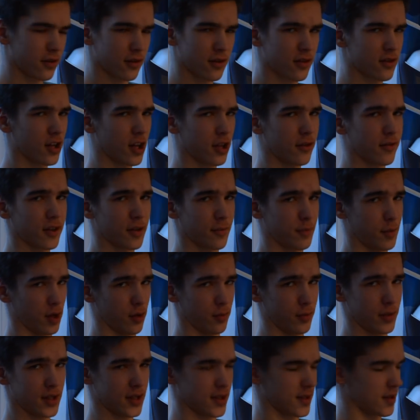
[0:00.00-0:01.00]
solving
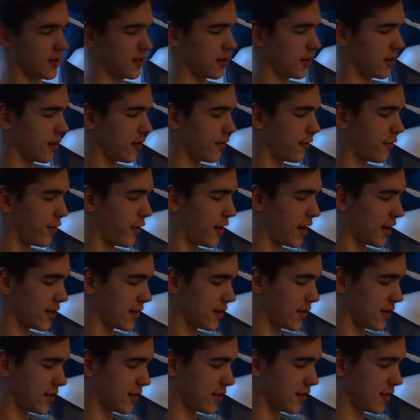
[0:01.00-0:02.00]
PBPR."
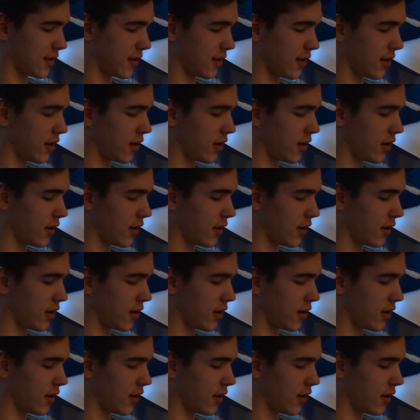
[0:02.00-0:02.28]
Francis,